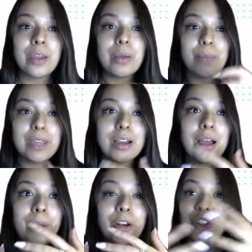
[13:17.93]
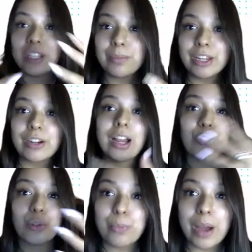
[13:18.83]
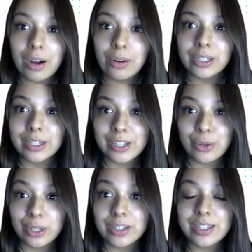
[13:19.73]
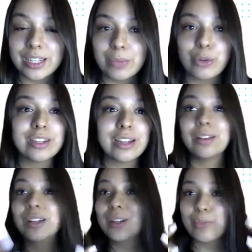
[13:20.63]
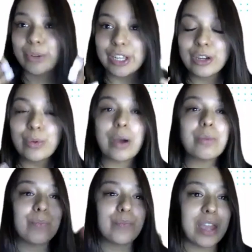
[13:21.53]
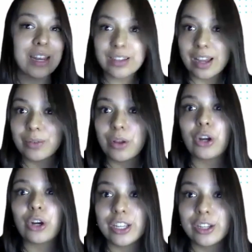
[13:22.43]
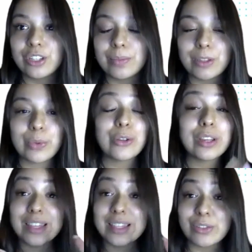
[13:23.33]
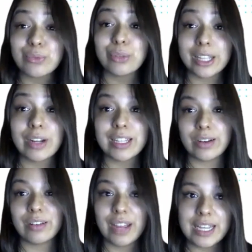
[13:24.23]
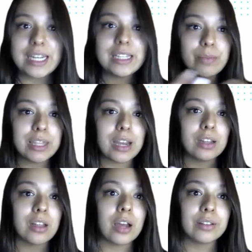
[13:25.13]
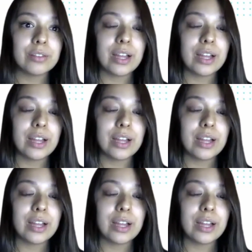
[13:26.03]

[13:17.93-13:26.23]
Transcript: be a better team leader and how to empower your team where it's not burning you out and it's not hurting your team as well. So I think that's really great sound advice. And it's something that a lot of,